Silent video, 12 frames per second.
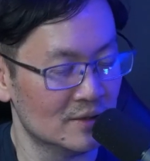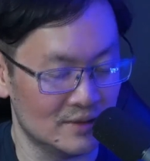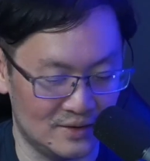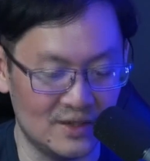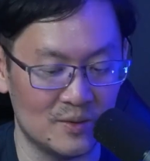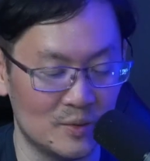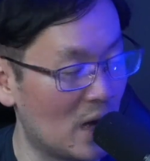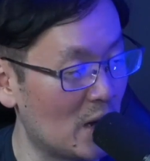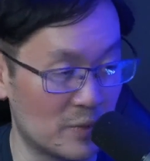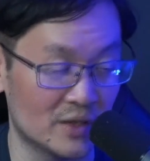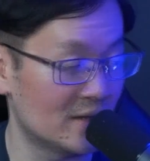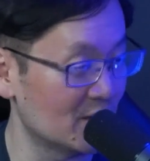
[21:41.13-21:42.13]
Yeah, uh,
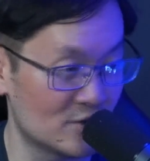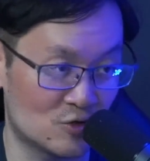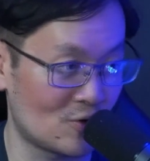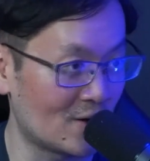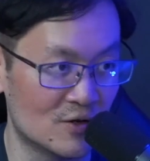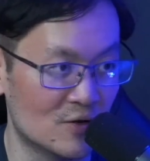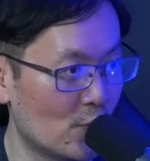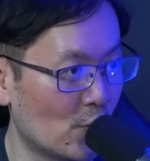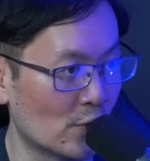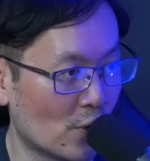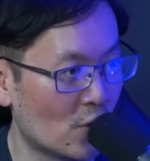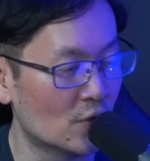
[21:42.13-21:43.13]
but they struggle
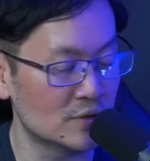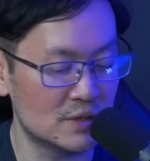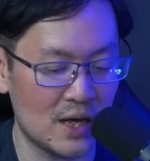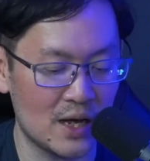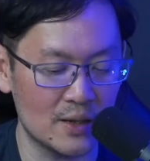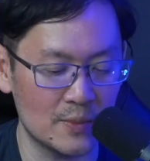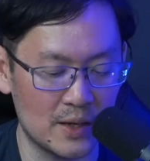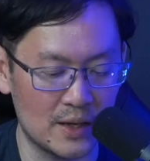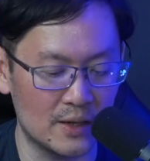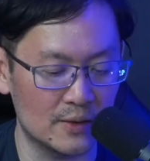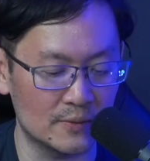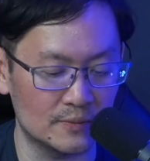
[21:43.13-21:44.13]
for a long yeah. time.
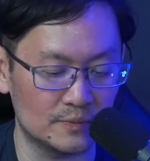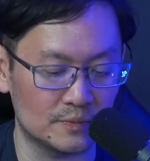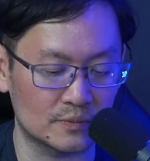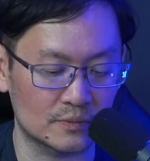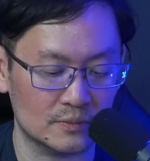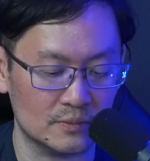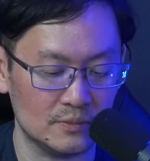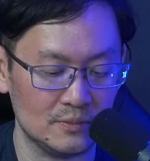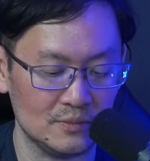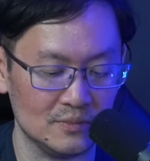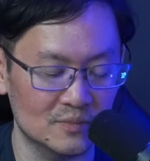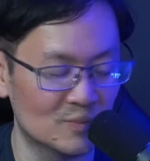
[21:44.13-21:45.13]
And
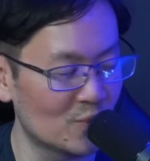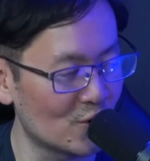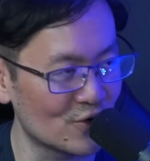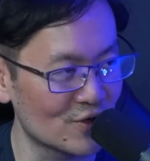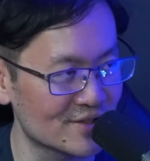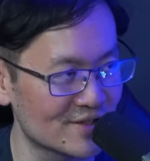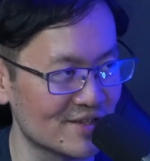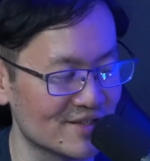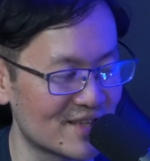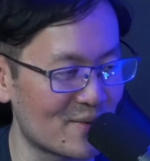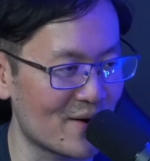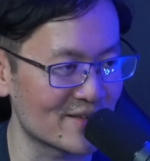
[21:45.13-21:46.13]
but of course, in
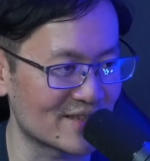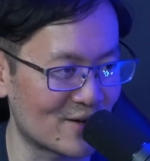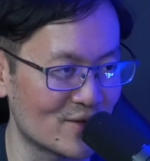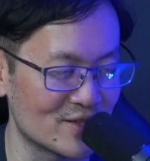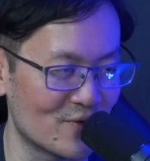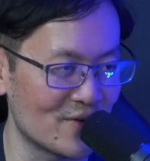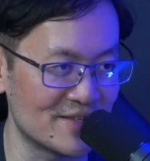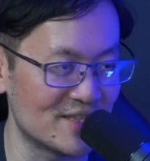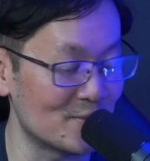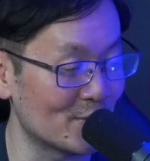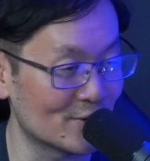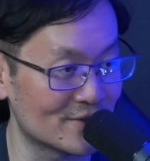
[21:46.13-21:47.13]
Sabah and Sarawak, it's very
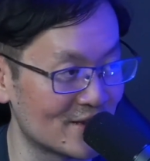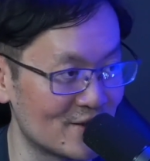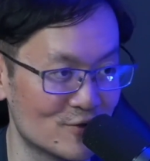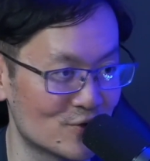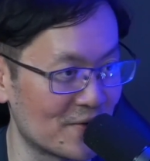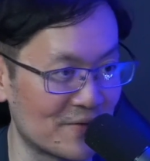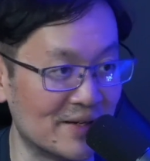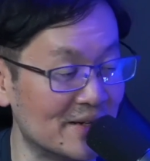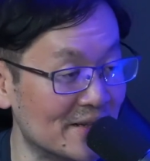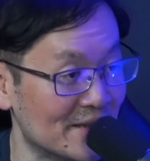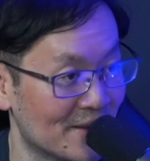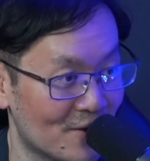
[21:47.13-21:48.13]
easy because they used to have
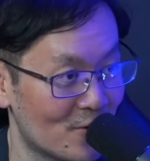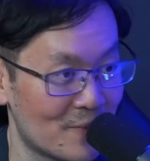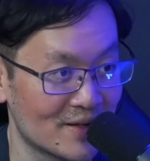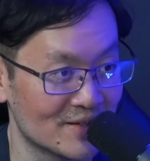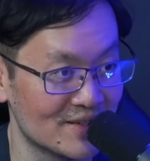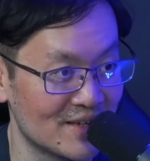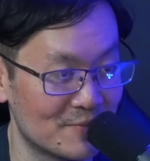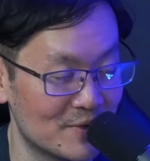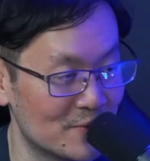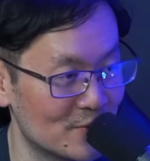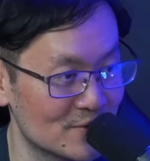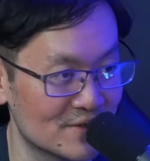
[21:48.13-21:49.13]
a lot of party and
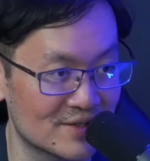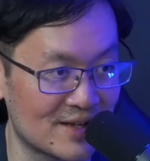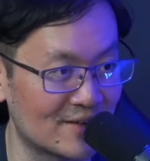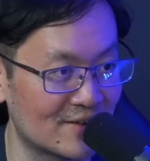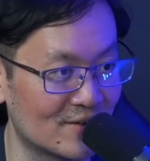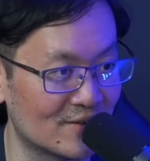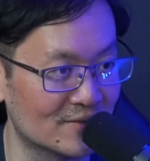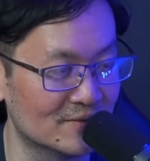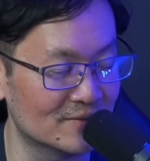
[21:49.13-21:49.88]
people just kind of